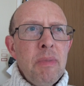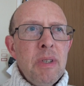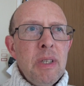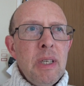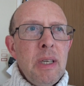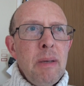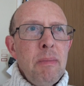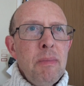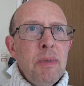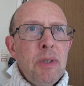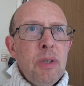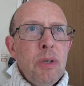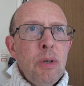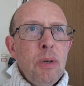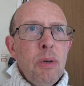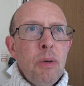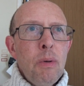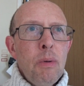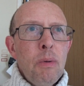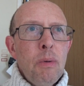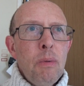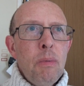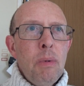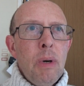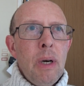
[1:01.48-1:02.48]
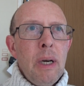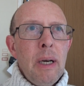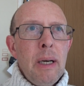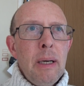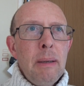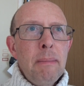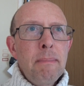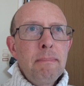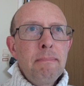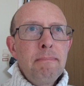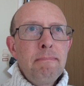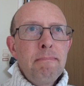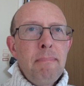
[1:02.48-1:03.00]
them seemed to
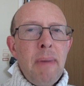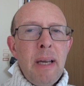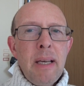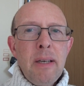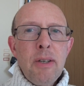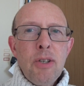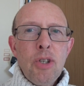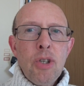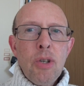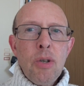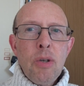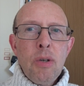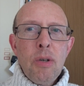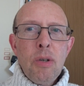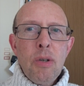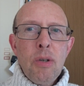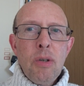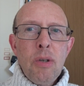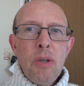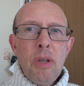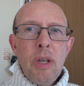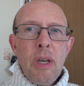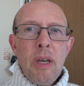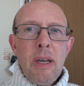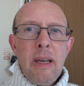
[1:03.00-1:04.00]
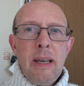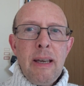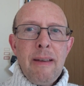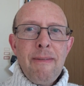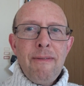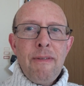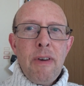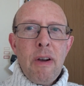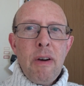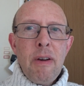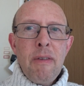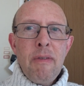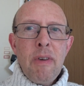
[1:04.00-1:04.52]
mention the
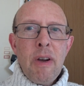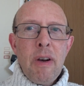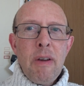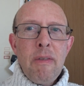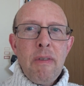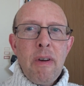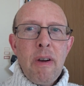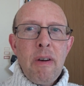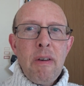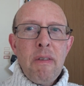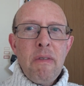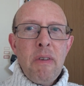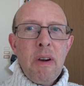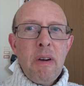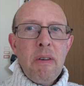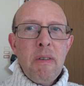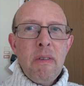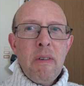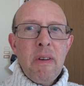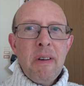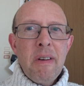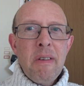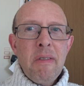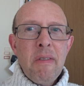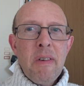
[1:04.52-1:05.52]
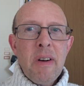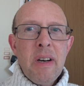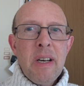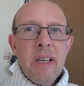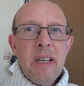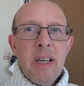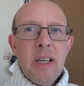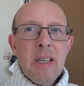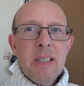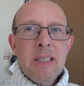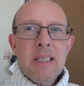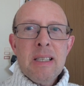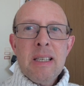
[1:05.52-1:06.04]
very, very, very, very, very,
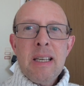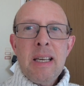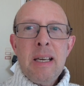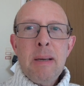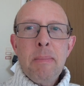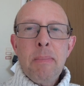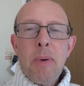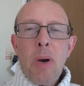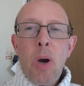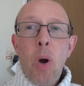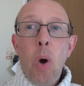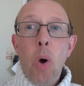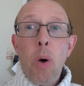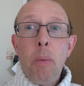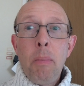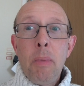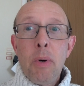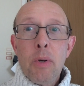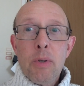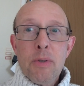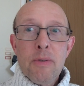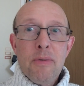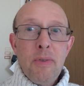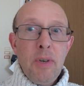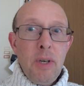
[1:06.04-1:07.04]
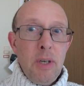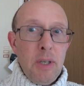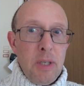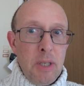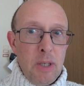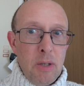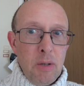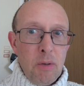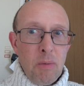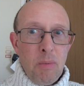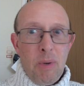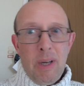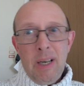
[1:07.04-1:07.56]
very steep, almost
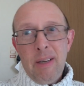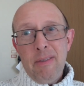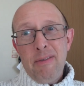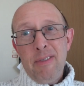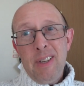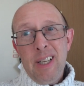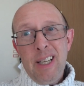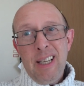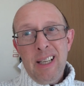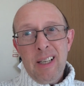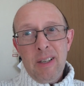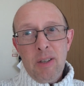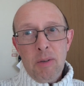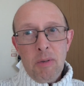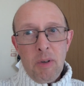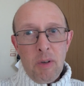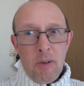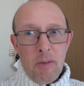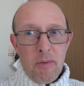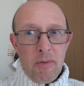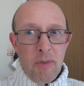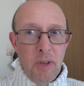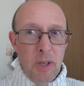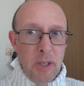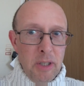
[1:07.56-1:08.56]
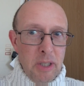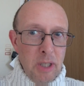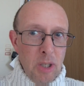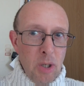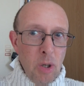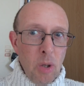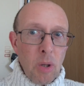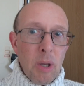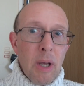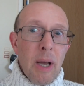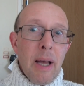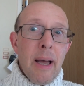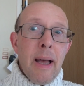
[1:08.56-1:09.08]
vertical, well, it felt like a
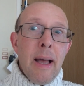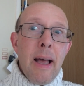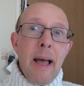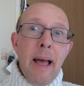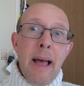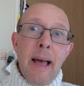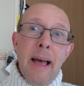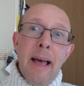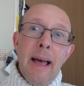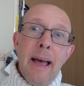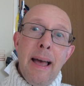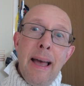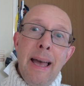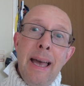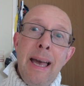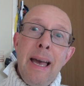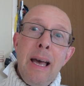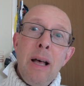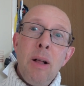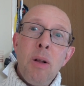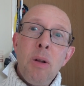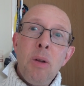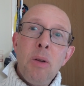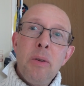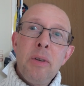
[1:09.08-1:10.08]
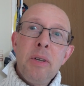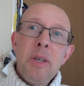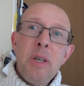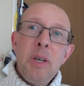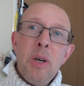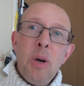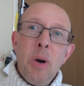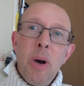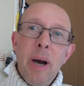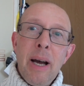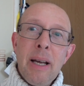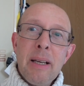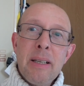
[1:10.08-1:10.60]
vertical hill that
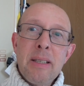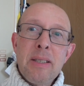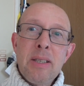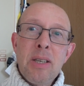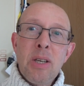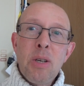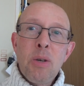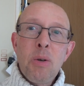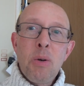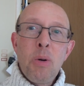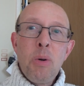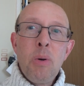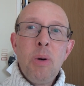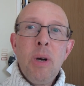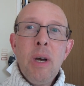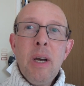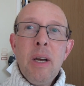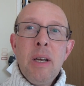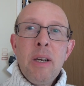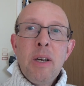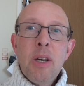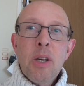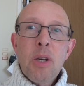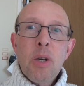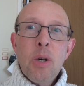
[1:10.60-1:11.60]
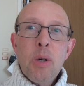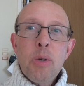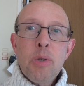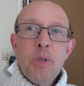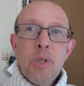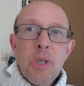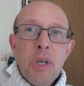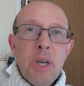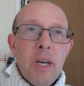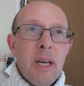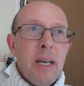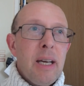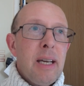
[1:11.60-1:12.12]
you had to
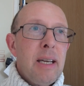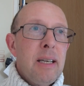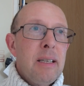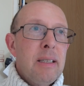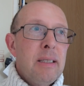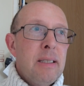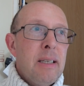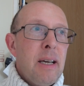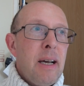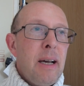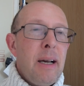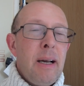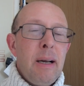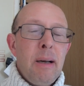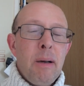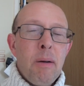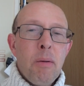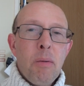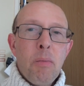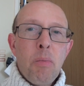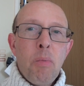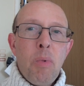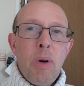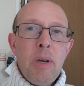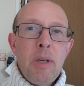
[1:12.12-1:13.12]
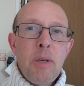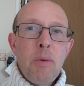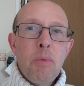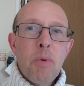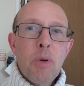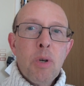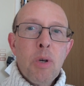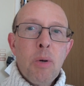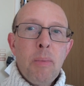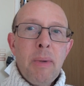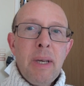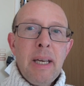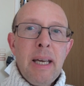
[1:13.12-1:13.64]
negotiate when you
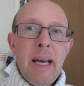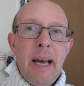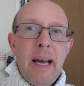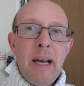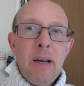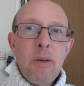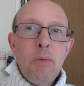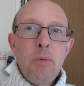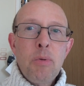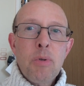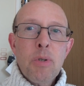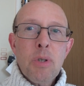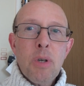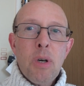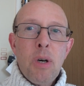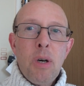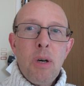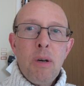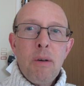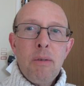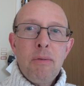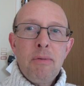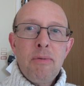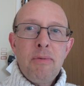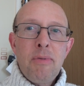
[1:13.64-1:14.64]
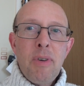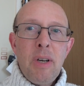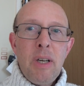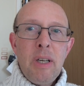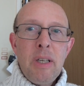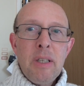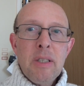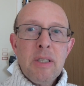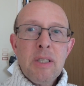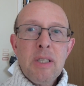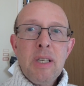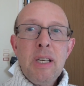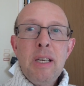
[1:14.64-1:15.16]
were coming out of
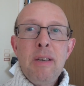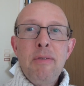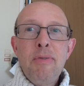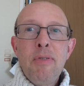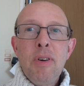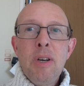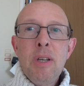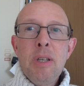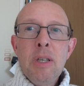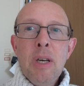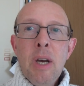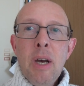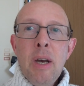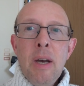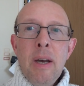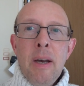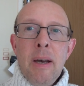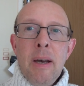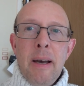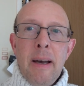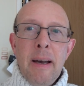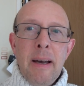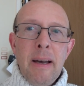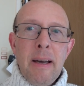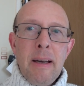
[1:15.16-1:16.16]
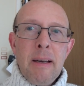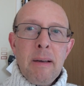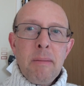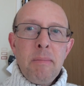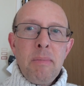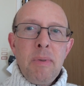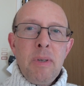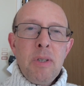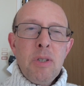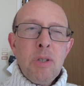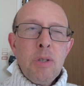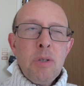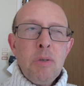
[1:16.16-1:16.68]
Seaford.
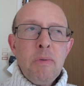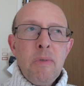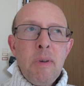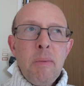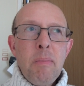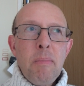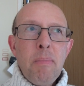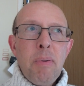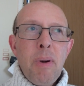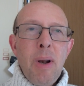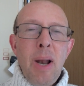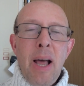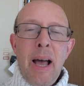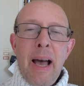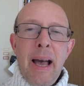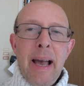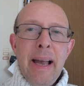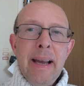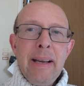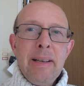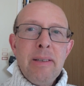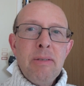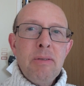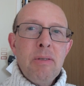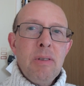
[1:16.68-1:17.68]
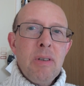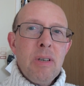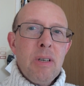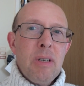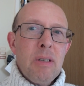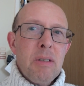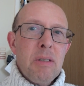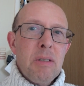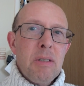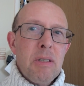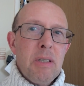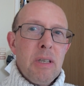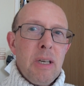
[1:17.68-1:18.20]
It sort of implied
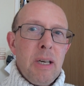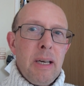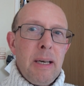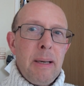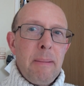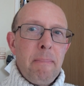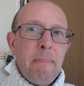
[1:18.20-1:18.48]
that